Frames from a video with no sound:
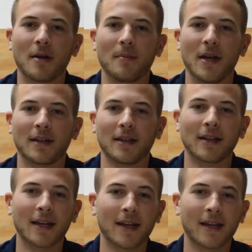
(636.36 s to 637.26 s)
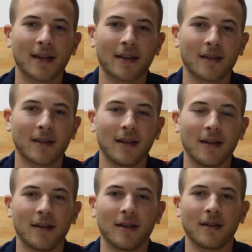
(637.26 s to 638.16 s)
making
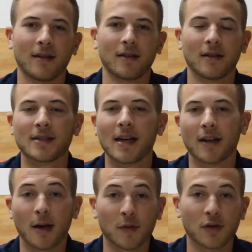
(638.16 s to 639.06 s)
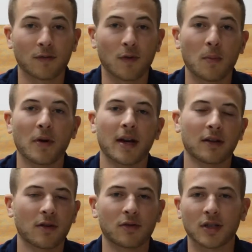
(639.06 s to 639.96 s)
setting up the rope lighting.
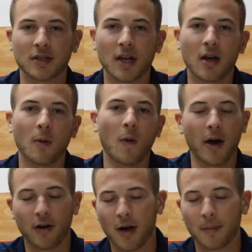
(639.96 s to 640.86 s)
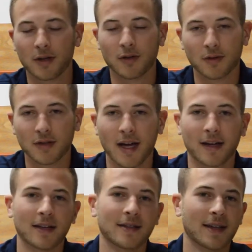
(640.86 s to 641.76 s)
Don't just wire it up in 2
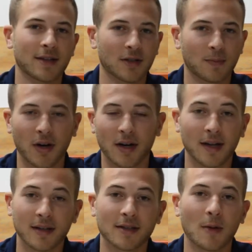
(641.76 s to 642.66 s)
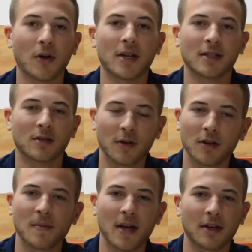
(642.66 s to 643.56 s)
seconds and just put it into some places.
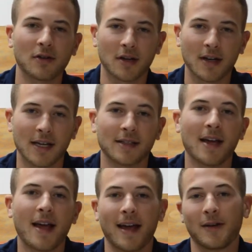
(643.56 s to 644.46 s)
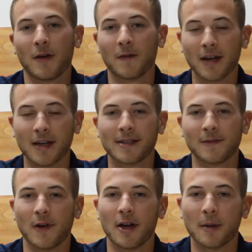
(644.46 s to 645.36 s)
Really make it look nice, and you'll have a nice
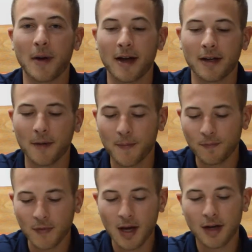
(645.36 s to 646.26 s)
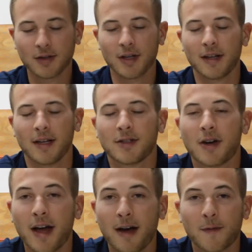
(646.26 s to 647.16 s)
inviting patio. So yeah, that's all
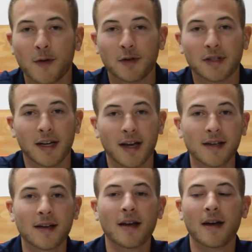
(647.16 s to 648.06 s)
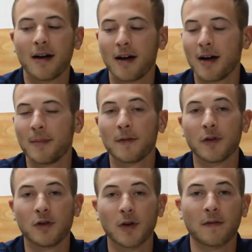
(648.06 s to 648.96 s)
I have for you today. If
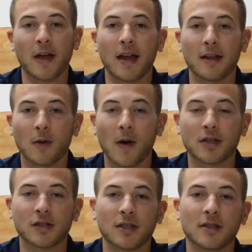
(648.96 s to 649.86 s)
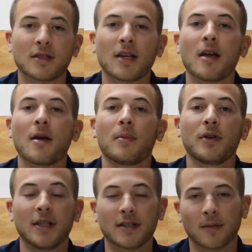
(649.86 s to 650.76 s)
you do have any questions,
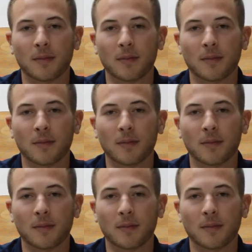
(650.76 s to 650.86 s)
please